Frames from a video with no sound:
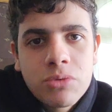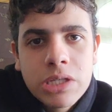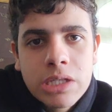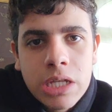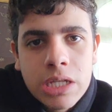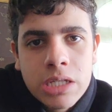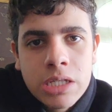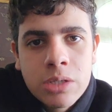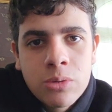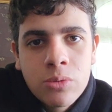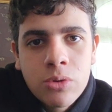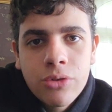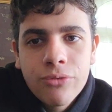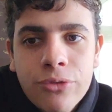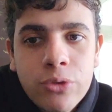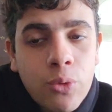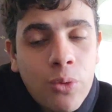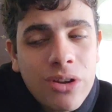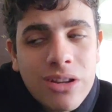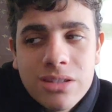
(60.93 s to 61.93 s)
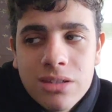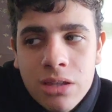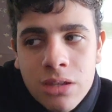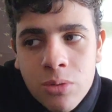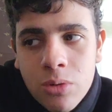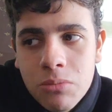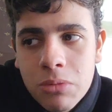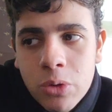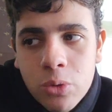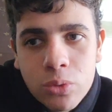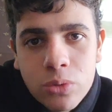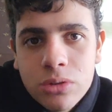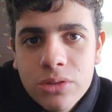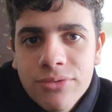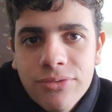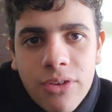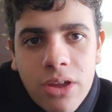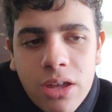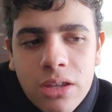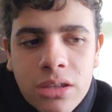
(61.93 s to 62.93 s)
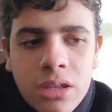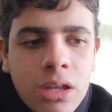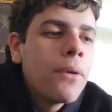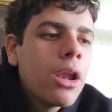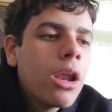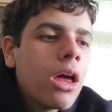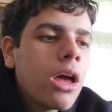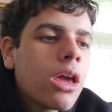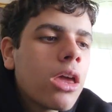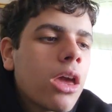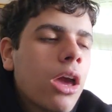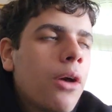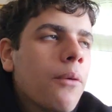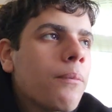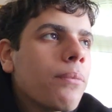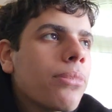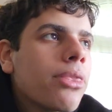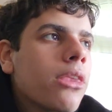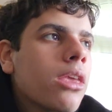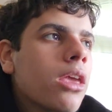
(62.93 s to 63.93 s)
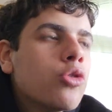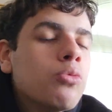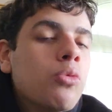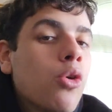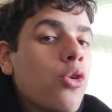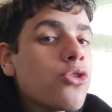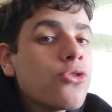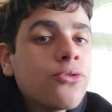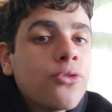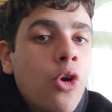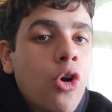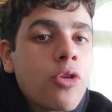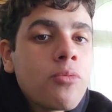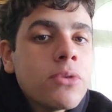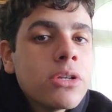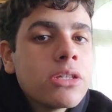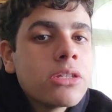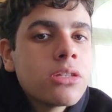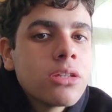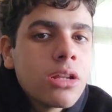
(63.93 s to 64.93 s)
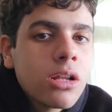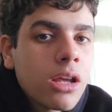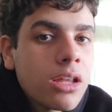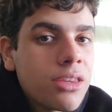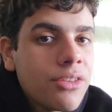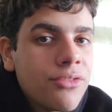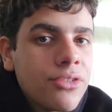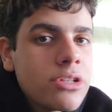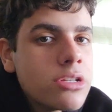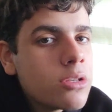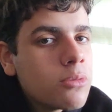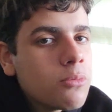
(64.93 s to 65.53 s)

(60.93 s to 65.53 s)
me study, if you don't wanna study with me, don't fine. Like yeah, tomorrow's vlogmas. I'll get a video